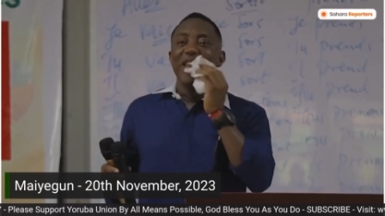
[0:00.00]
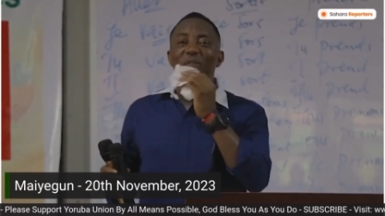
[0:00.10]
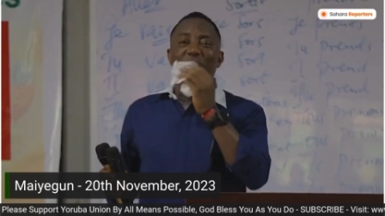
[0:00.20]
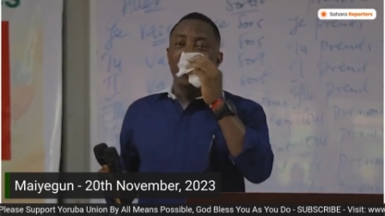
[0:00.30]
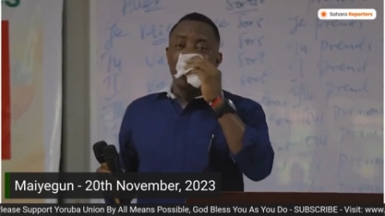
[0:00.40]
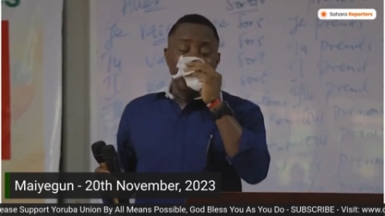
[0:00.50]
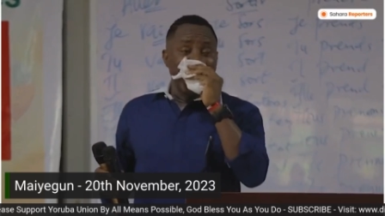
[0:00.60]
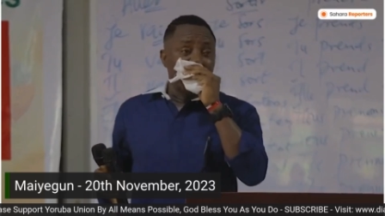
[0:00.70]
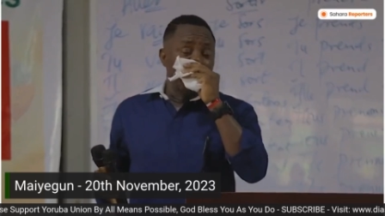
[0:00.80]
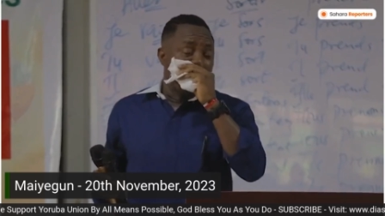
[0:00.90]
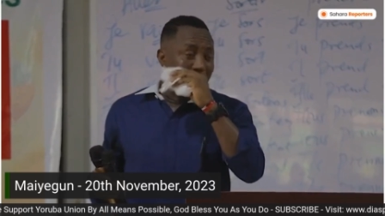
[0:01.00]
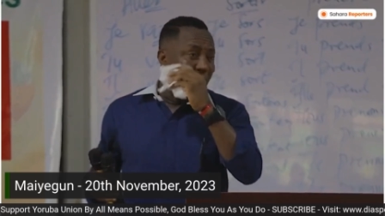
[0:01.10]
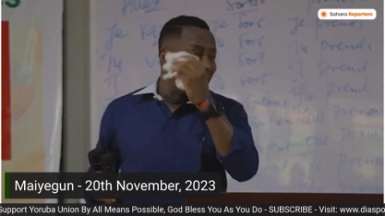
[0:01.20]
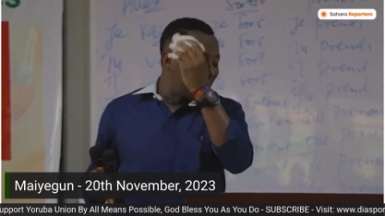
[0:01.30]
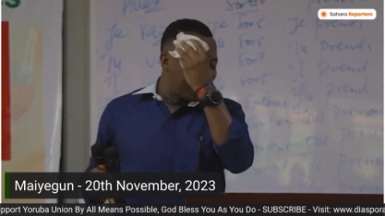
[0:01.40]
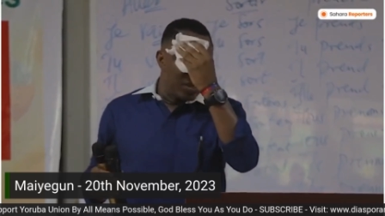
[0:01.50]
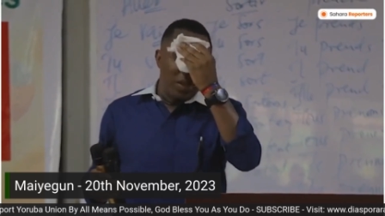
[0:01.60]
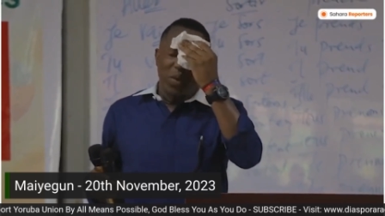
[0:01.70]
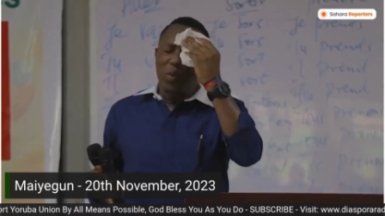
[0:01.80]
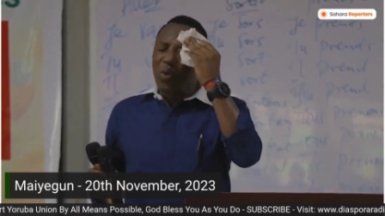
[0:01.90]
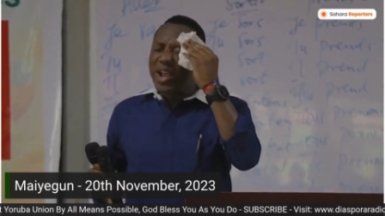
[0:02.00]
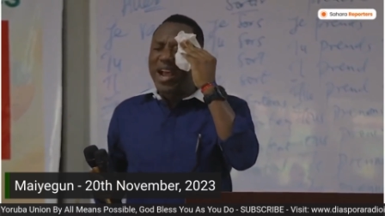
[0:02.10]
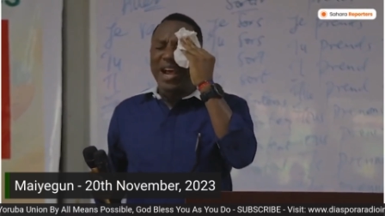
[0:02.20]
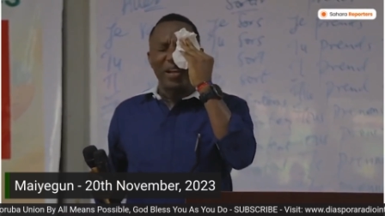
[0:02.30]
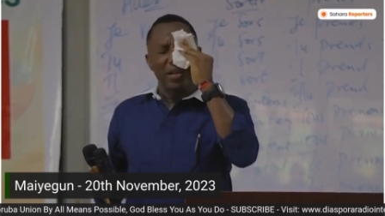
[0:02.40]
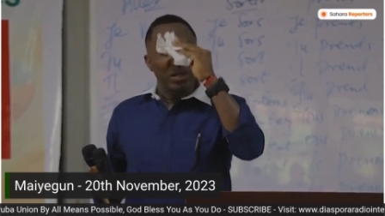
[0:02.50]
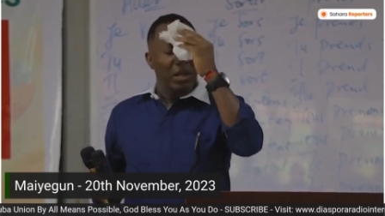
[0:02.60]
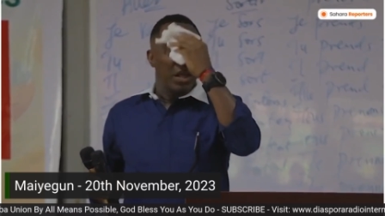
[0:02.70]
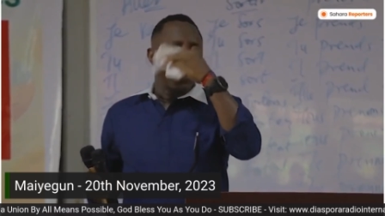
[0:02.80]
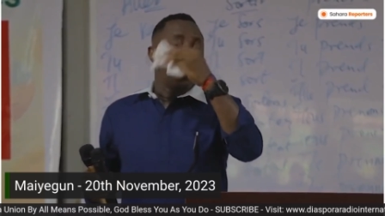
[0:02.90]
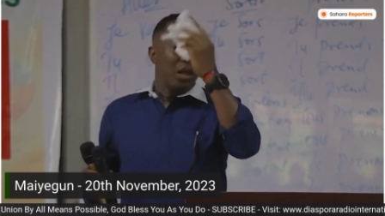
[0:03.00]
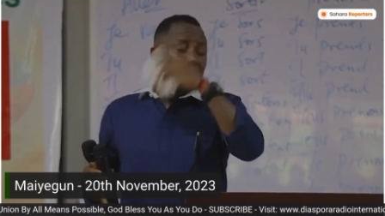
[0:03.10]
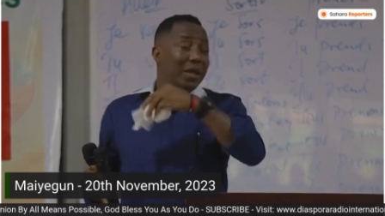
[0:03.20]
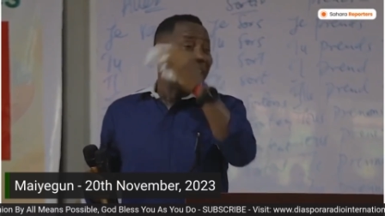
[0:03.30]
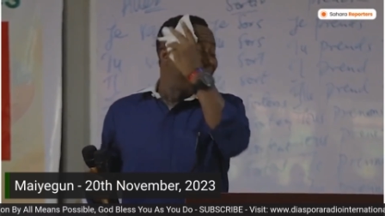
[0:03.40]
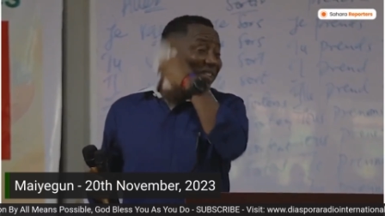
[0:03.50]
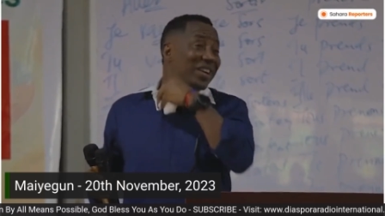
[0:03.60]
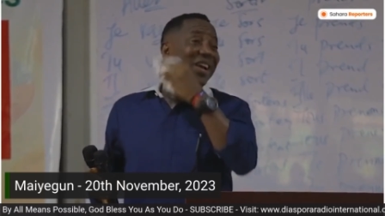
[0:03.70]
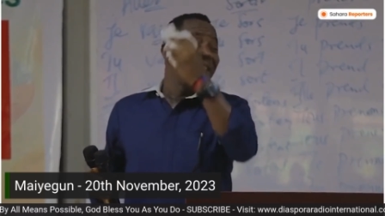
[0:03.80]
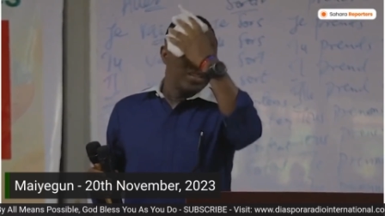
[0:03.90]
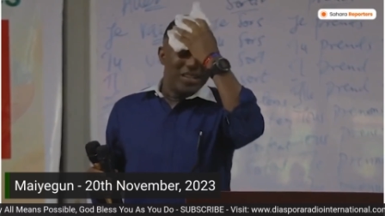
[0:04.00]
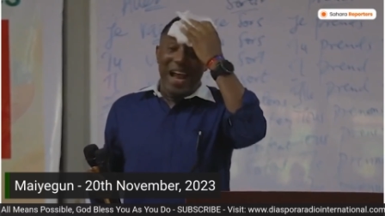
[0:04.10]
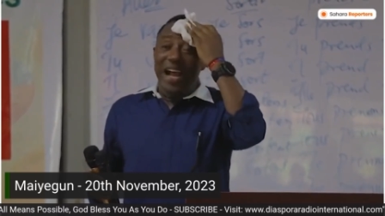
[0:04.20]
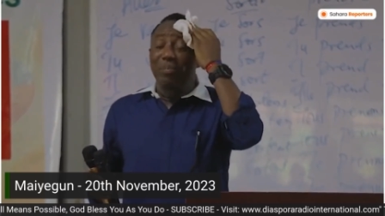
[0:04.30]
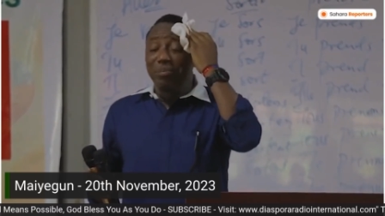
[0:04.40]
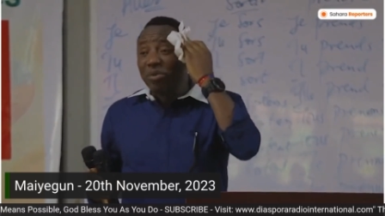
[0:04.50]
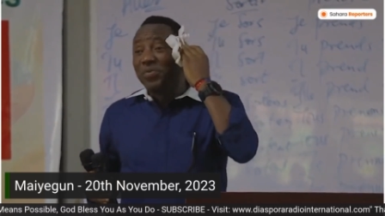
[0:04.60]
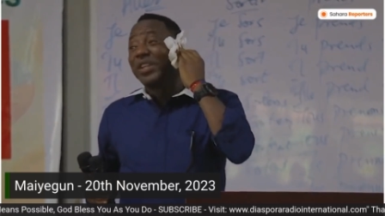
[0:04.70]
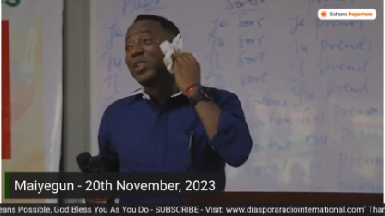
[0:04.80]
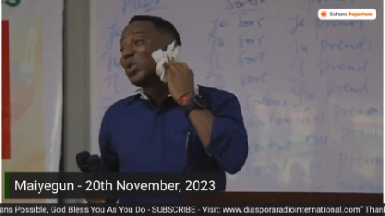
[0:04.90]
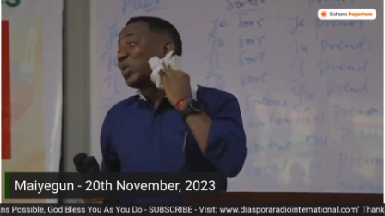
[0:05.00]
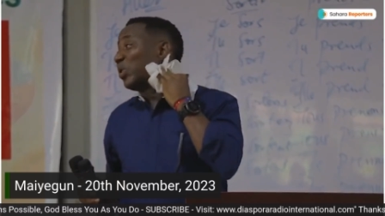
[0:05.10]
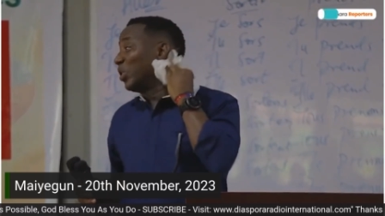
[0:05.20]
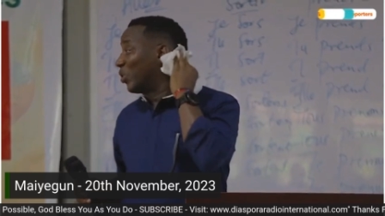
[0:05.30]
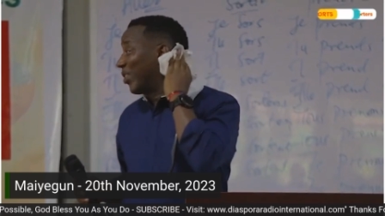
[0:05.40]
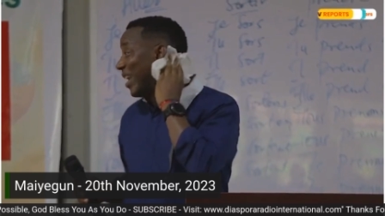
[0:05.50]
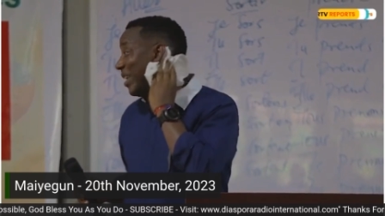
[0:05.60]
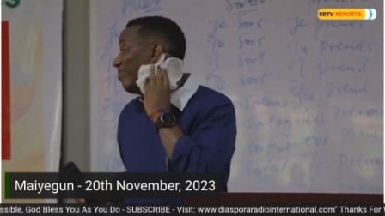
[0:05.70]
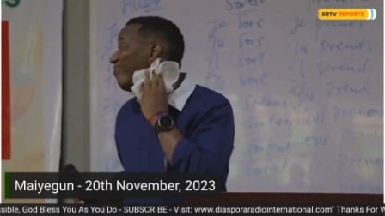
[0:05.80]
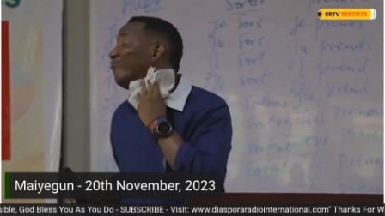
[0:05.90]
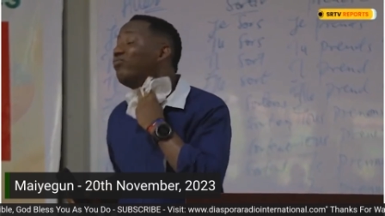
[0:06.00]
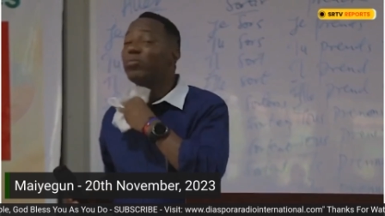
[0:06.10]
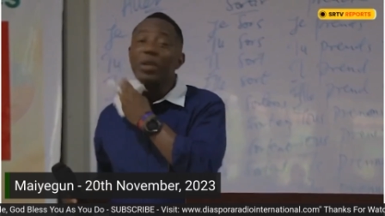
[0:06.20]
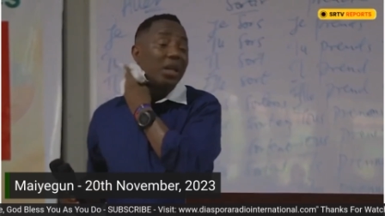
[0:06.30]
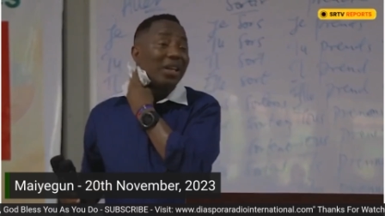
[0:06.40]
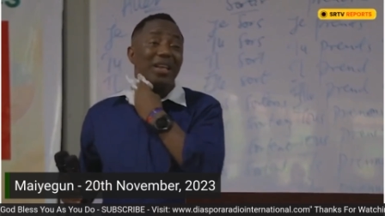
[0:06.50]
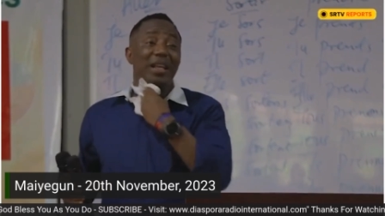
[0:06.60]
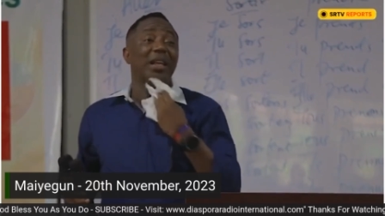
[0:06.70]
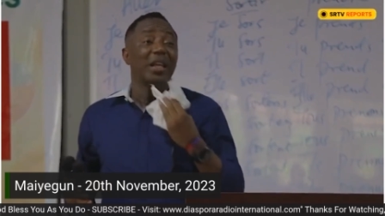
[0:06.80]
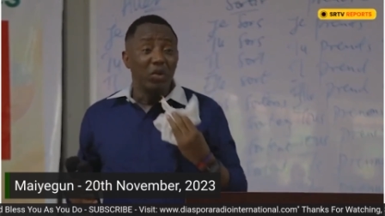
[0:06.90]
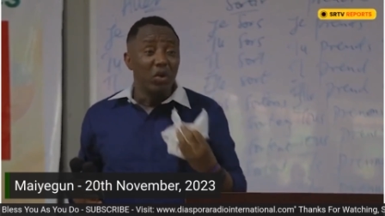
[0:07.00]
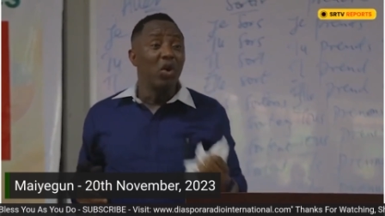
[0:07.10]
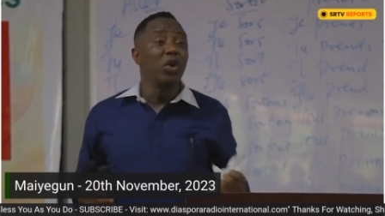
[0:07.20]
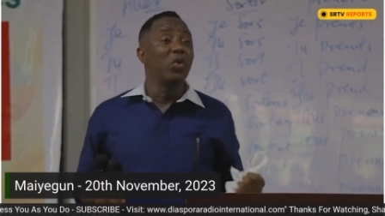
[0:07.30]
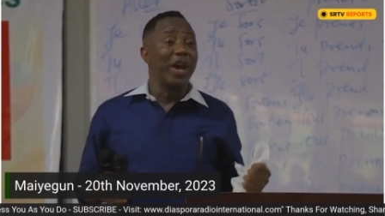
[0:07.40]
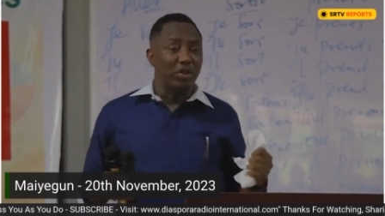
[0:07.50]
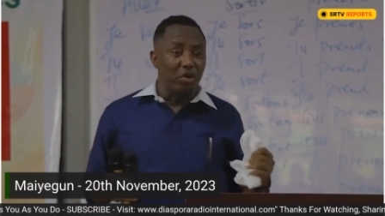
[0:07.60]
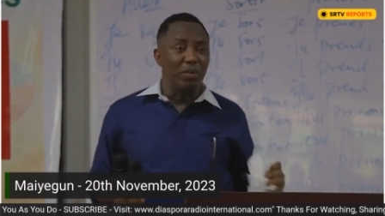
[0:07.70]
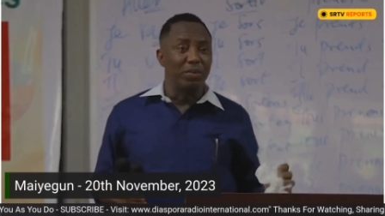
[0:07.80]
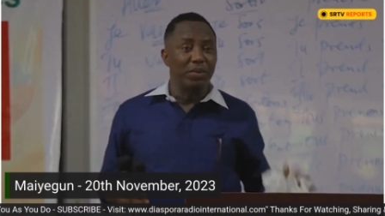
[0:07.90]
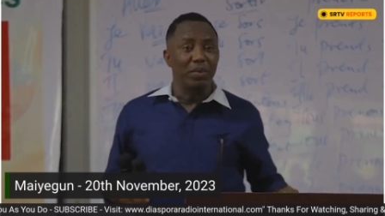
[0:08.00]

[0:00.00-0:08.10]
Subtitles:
If you get to a point where Nigerians are moving to Ukraine, you know you are in trouble.